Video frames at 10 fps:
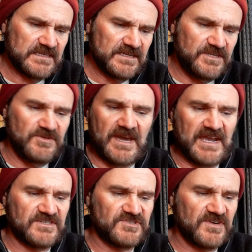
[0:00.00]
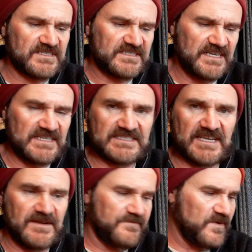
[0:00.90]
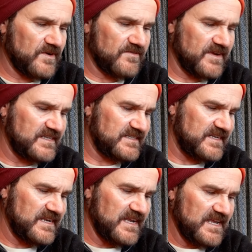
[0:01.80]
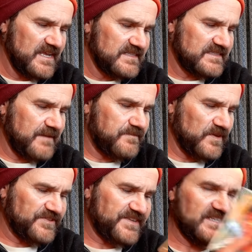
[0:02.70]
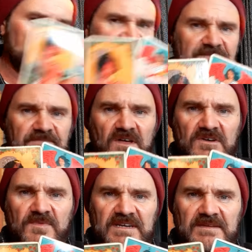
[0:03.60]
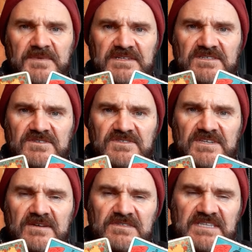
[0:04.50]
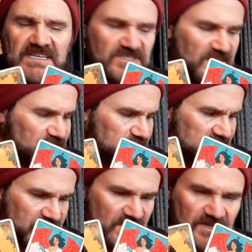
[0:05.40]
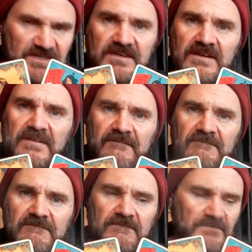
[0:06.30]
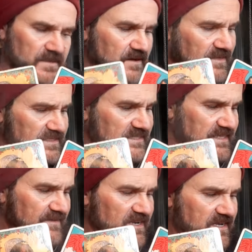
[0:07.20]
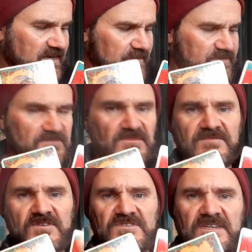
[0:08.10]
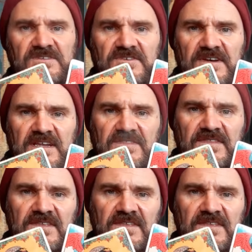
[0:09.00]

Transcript: You got to trust it. It's there for a reason. It's that built in default. Queen of Pentacles there with that judgment card. With the Seven of Cups in reverse underneath.